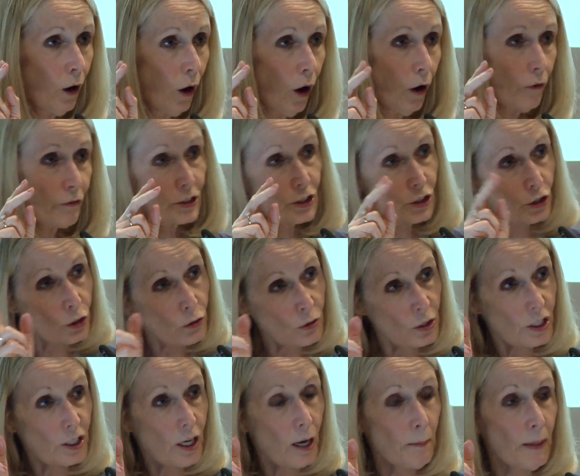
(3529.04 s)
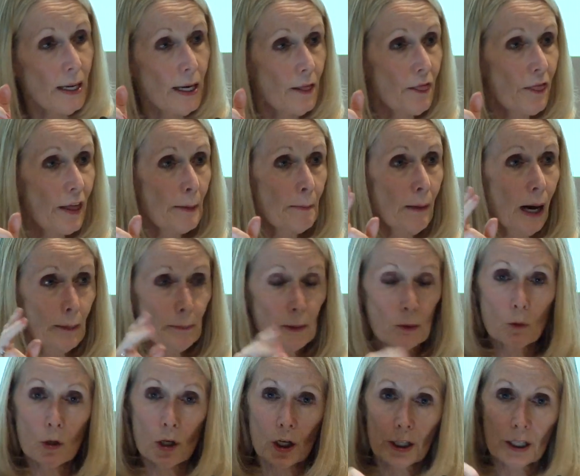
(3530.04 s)
of the students I met, they might be
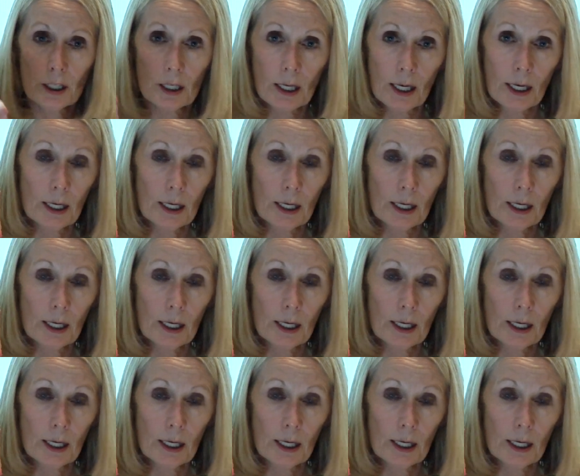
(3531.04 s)
working